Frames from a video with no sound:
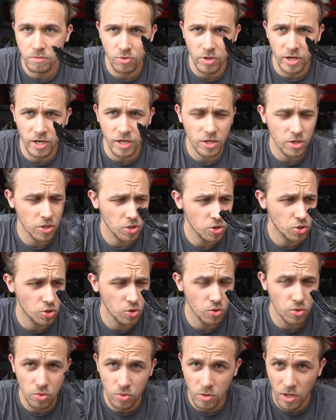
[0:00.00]
brake
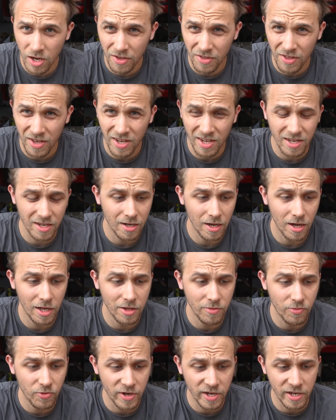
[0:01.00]
shoe, I think,
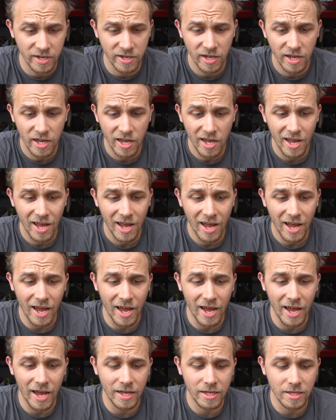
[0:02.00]
handbrake,
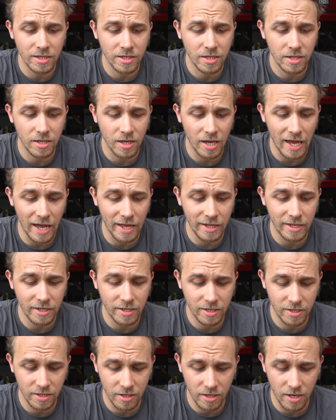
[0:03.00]
and
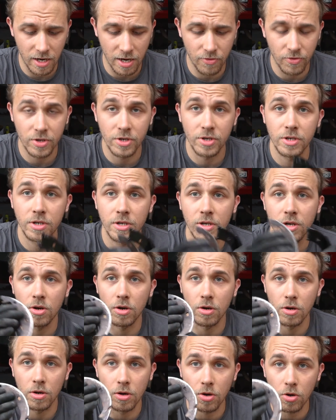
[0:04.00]
added our
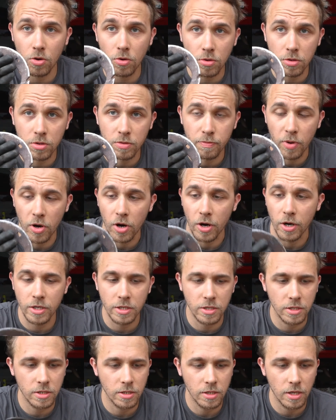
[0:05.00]
old
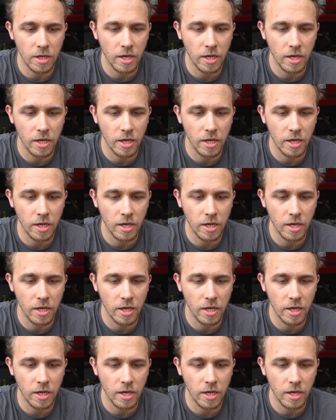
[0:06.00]
part,